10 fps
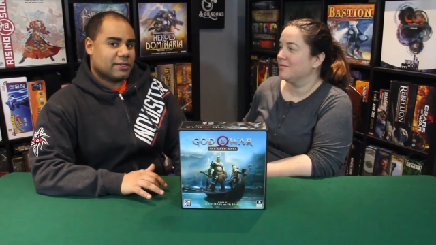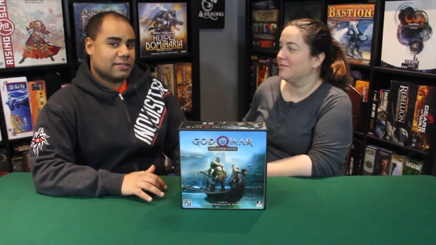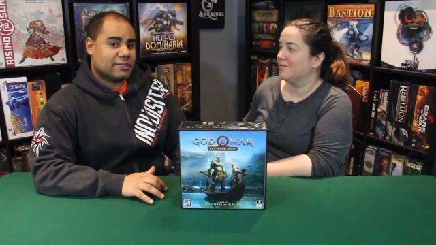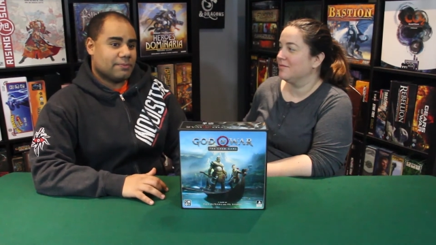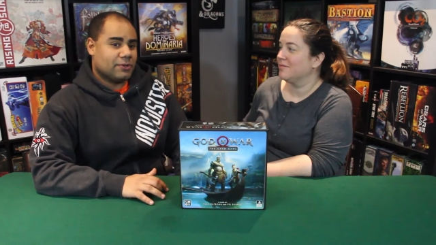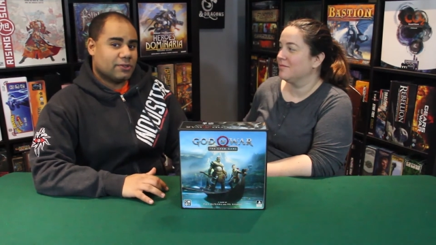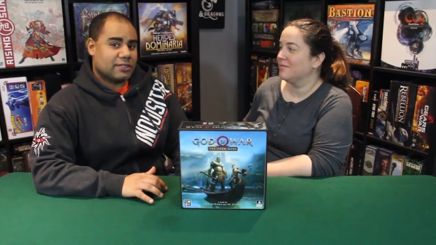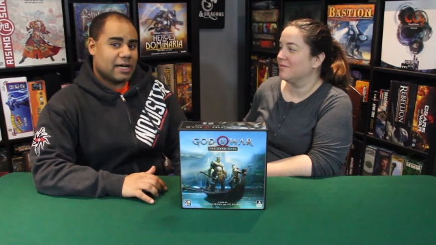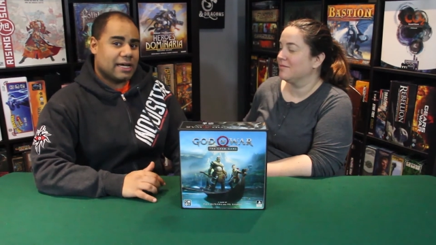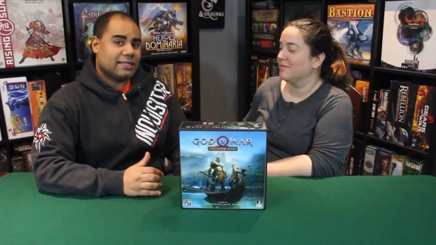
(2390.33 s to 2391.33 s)
Speaker 1: of the
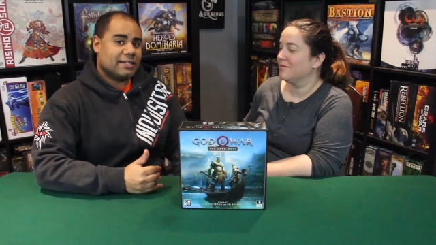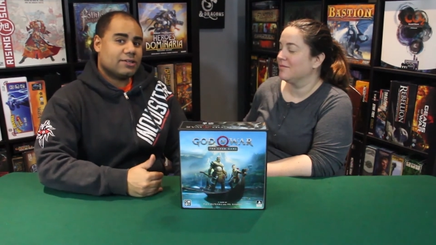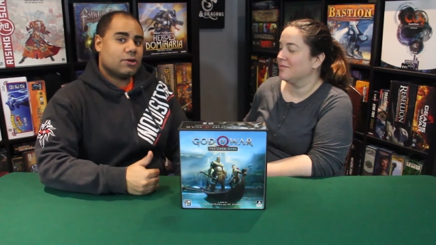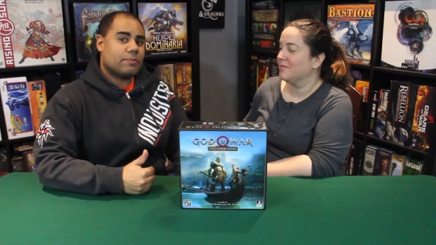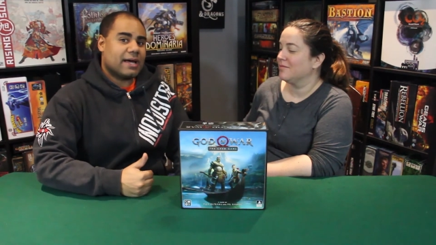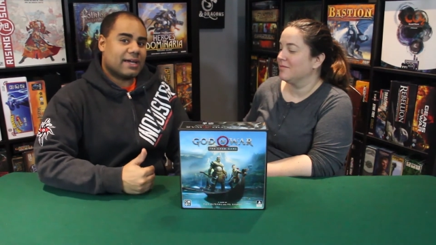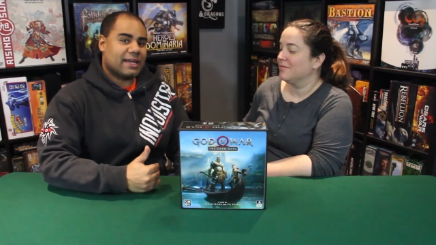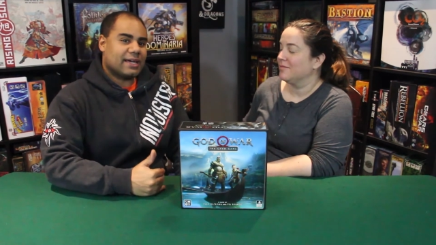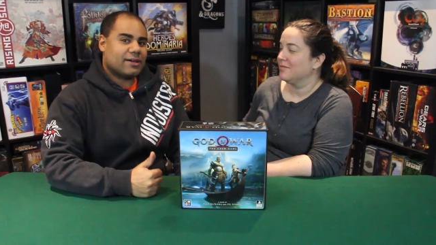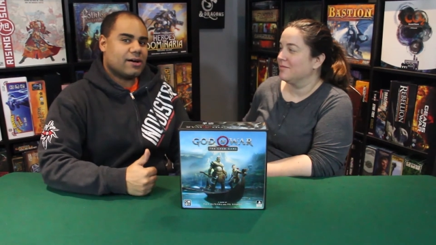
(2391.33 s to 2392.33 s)
symbols. I did go back
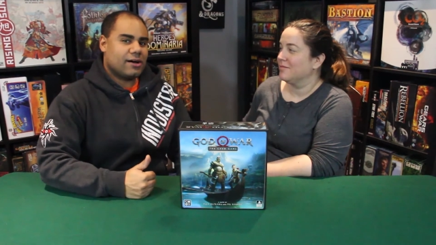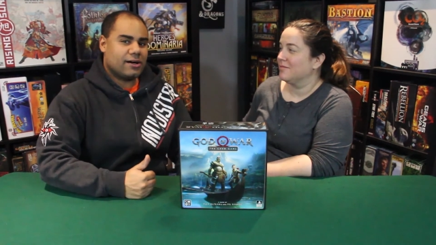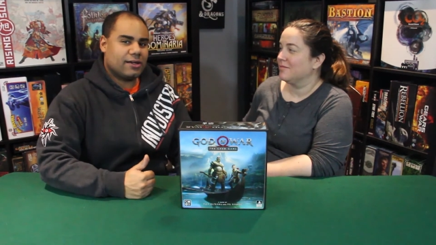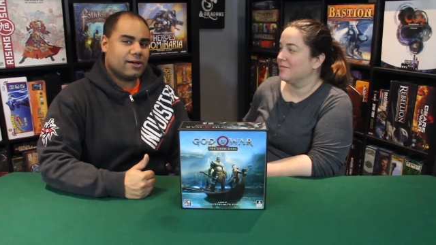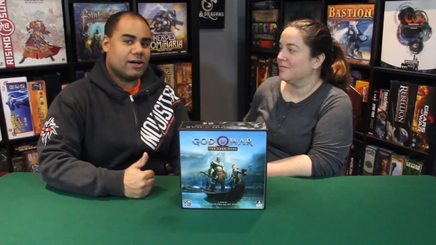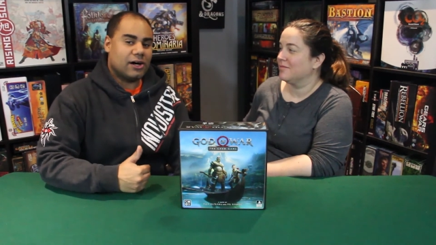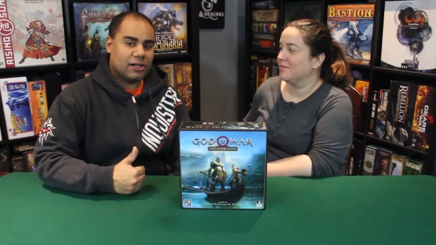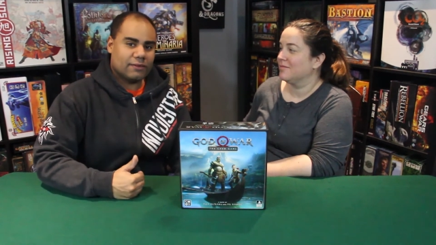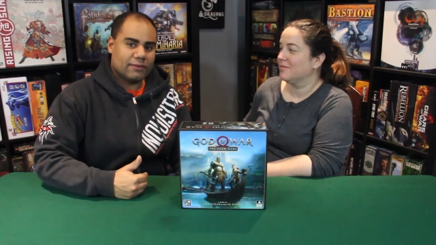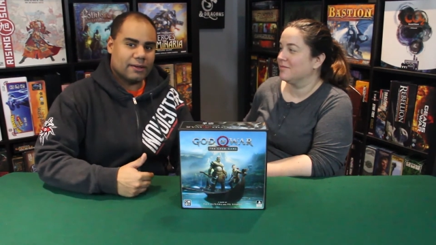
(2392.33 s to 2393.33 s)
and I caught
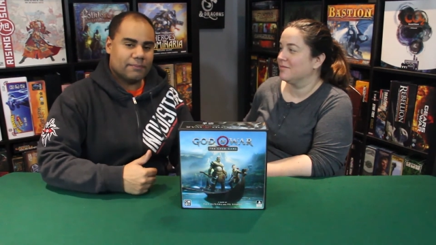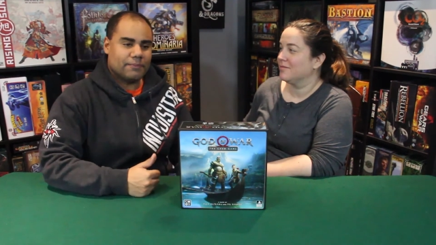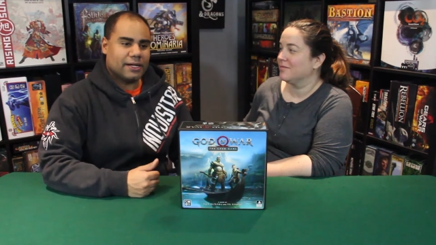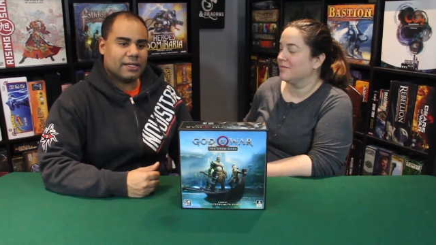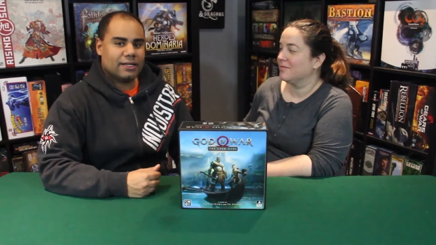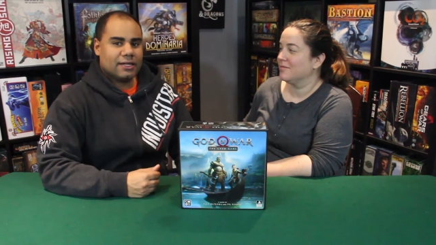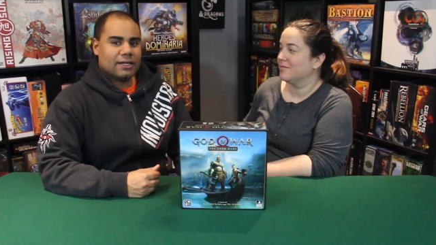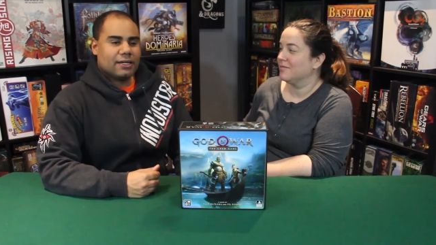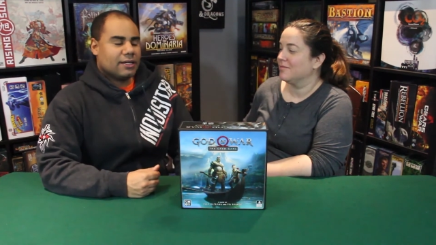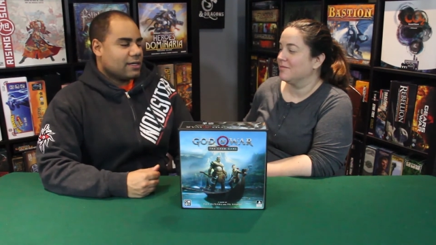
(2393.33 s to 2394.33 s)
all of them, but
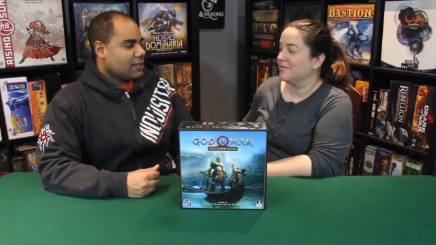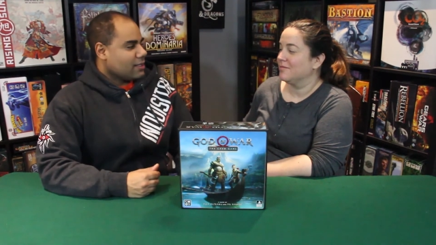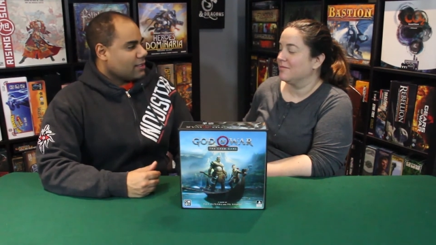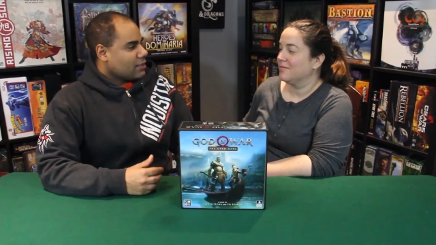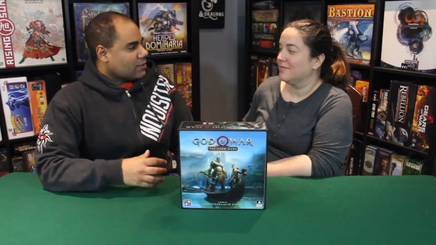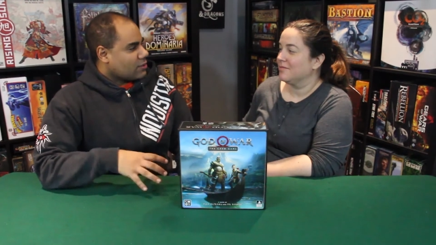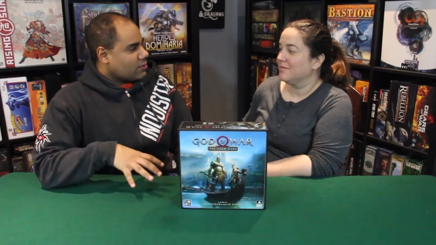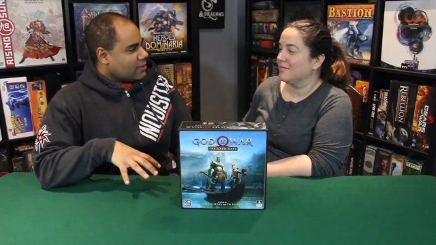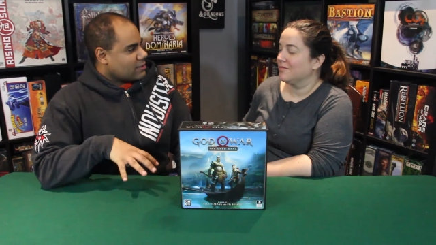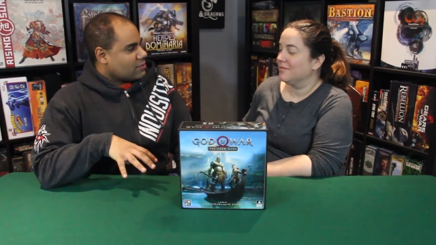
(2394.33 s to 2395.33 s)

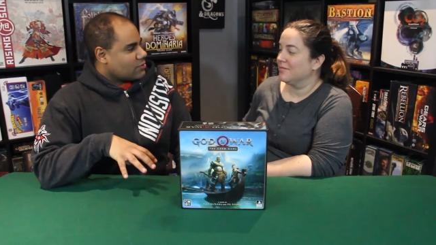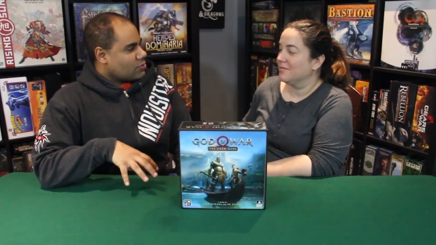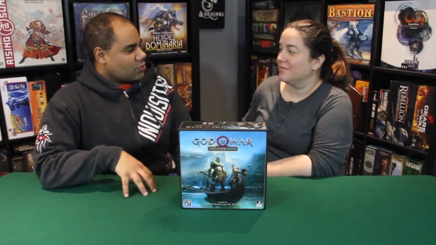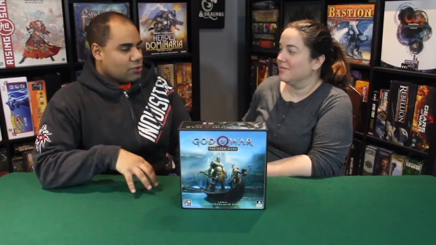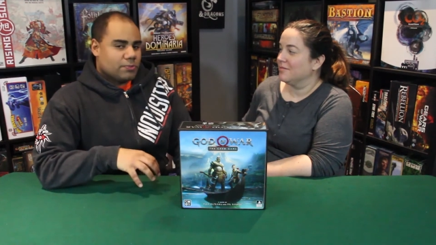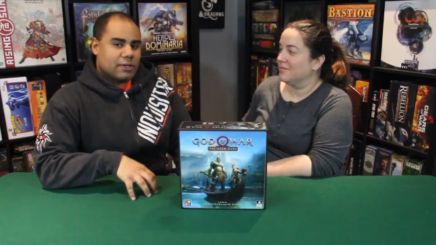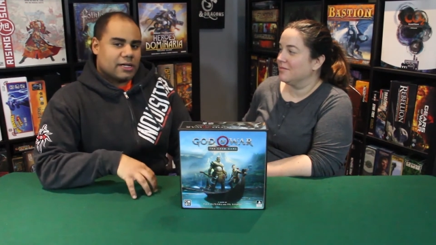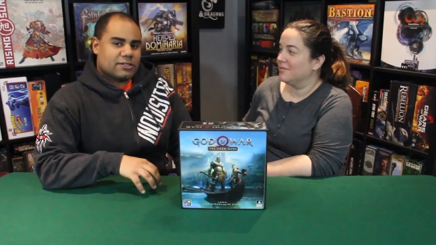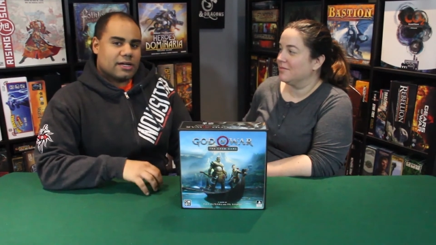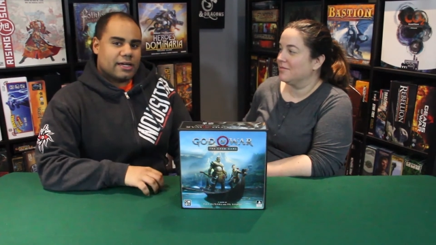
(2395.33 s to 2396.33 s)
there is too
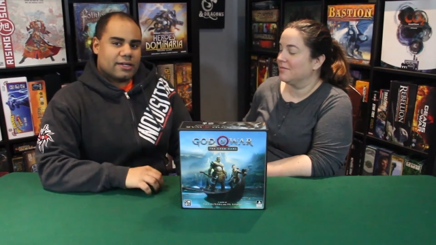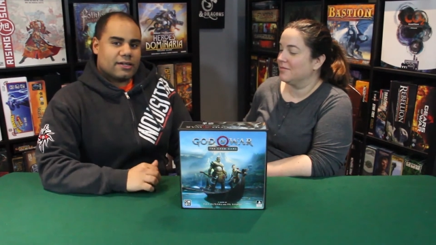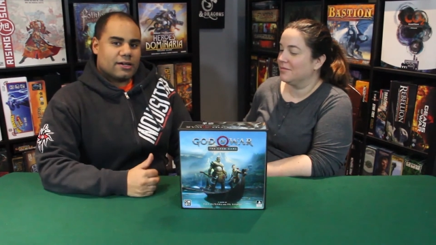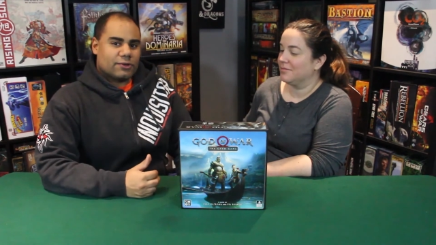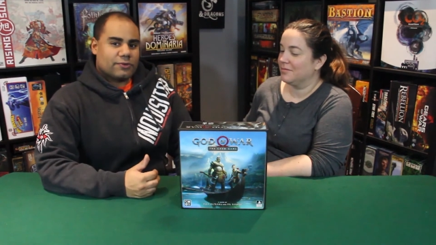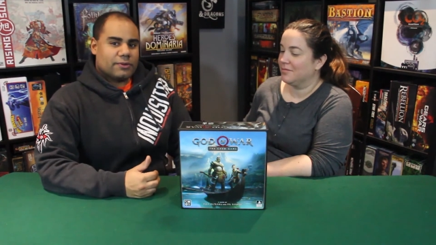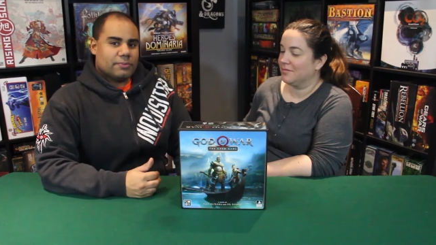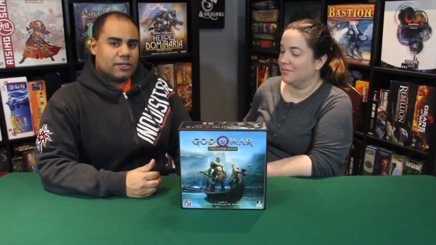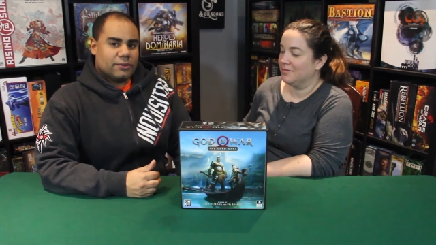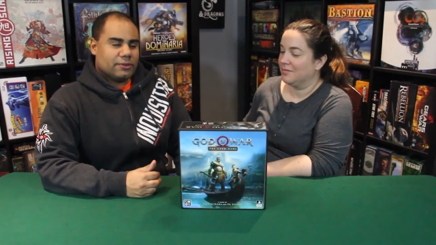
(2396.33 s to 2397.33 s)
much iconography
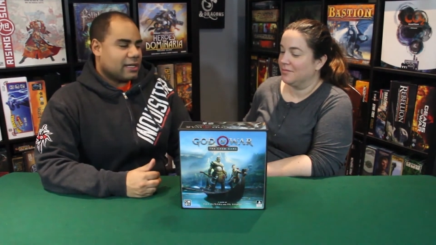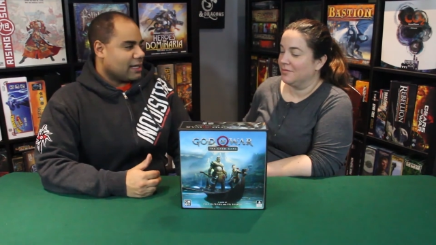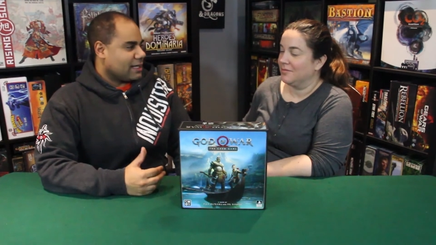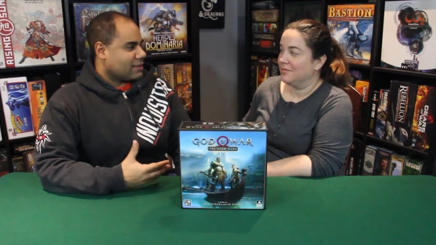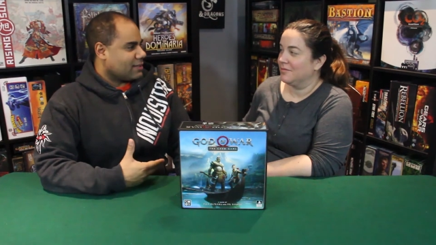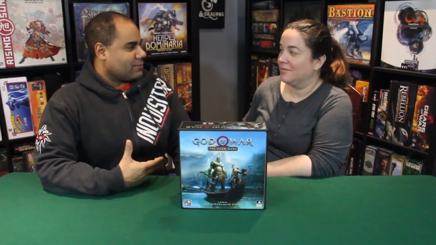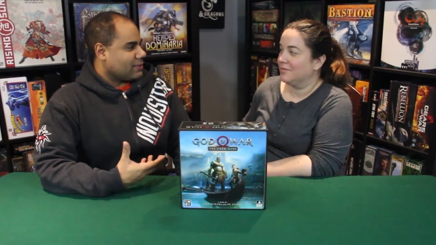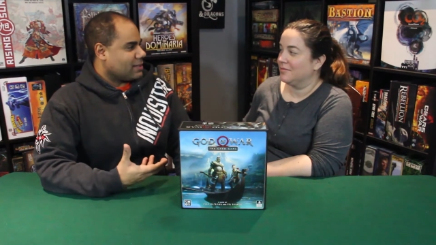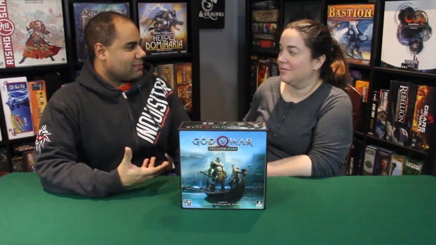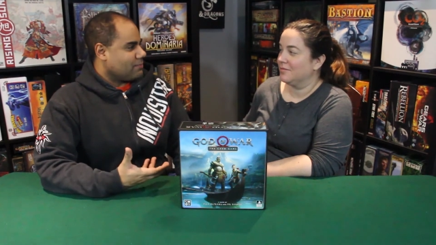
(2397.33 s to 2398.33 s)
bloat, and I think
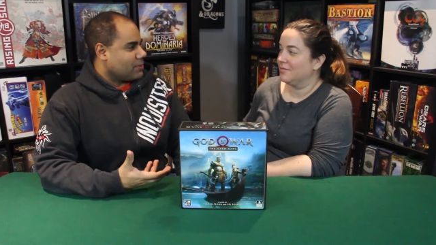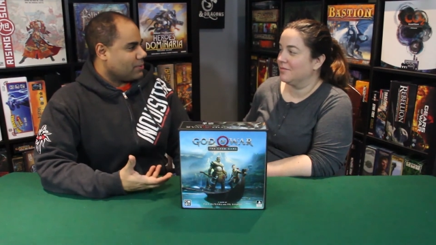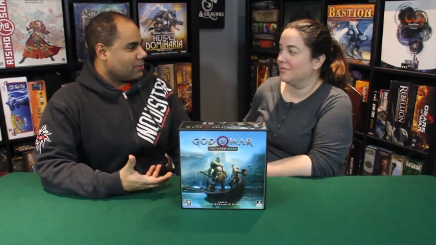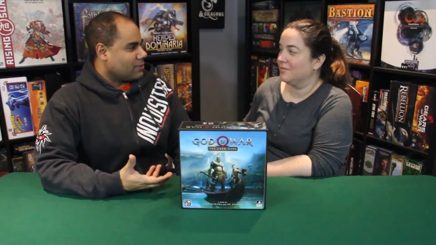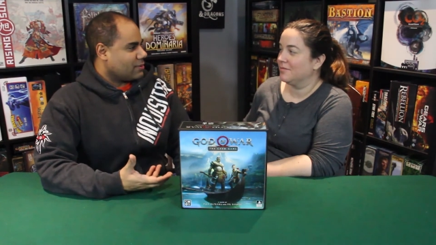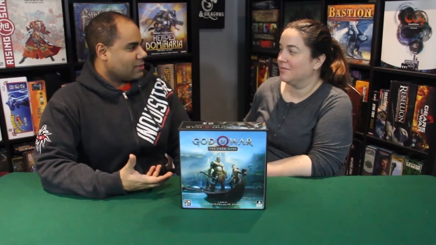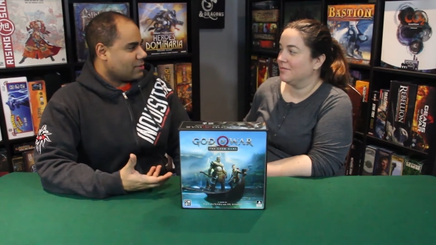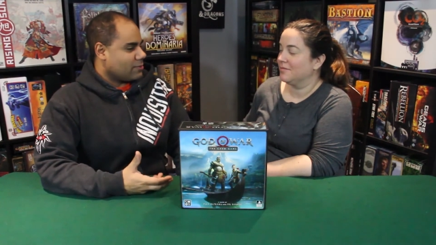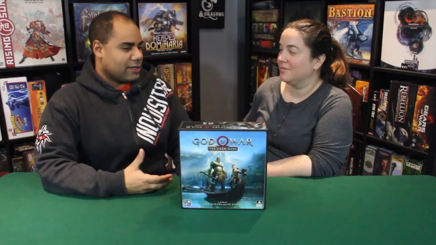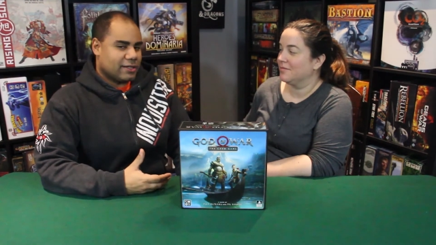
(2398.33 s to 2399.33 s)
we can both
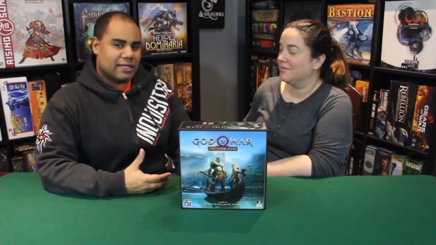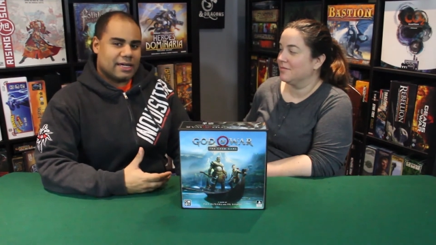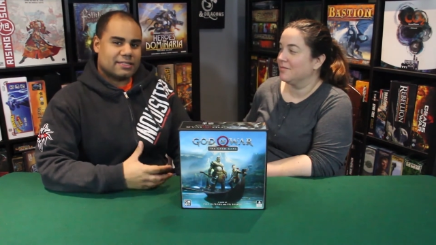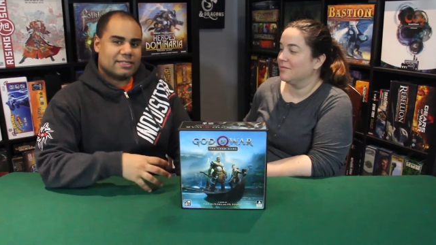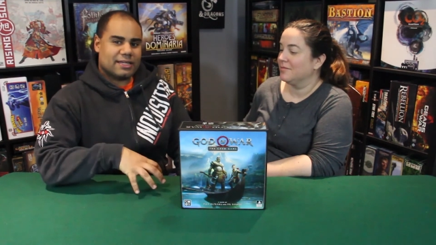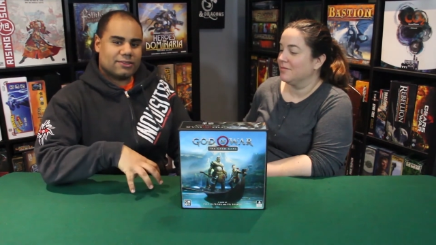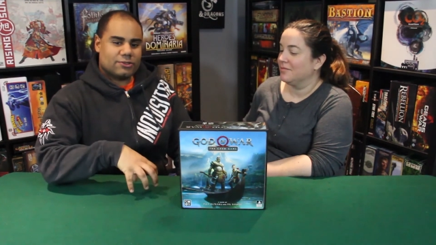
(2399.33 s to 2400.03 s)
agree on that. Is that